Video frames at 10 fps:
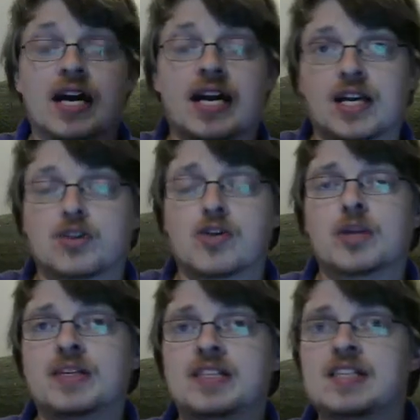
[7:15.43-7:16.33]

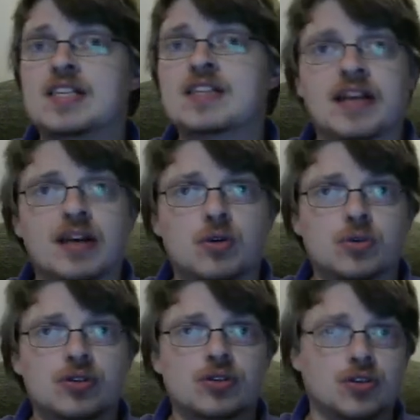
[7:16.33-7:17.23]
incredibly
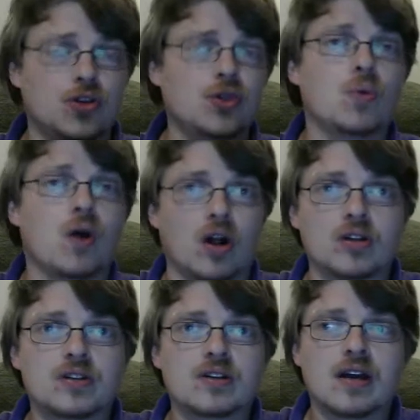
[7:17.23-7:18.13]
detailed new
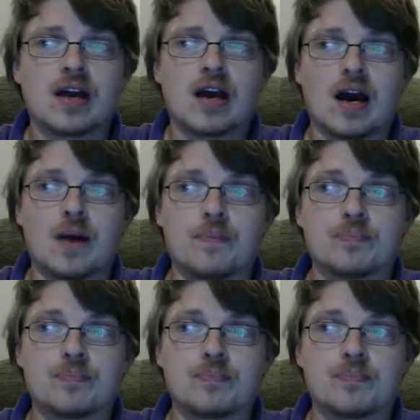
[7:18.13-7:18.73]
world, a